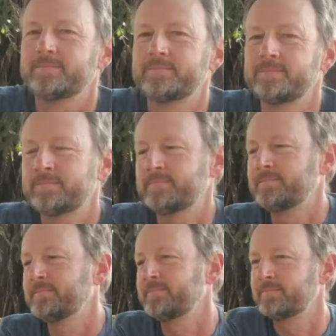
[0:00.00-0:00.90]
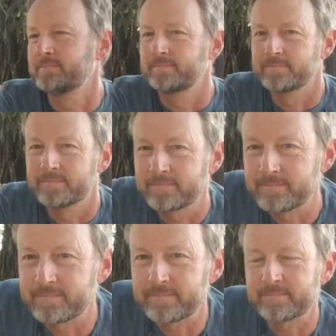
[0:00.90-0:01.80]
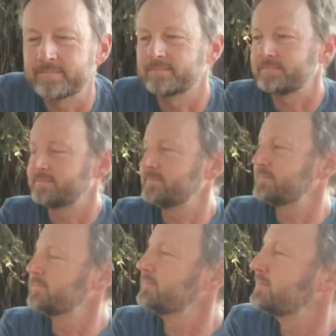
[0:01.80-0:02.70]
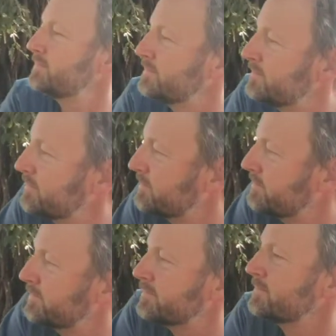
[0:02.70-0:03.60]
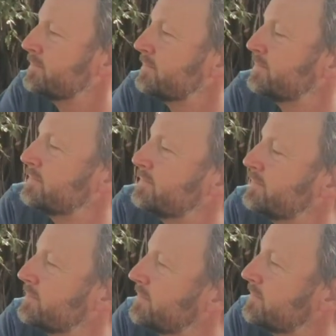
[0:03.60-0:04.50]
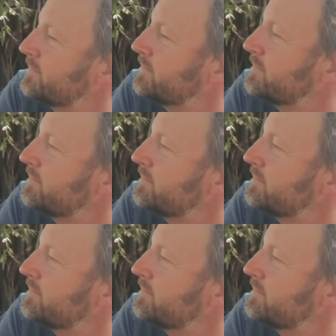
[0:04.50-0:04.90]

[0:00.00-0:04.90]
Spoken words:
(silent)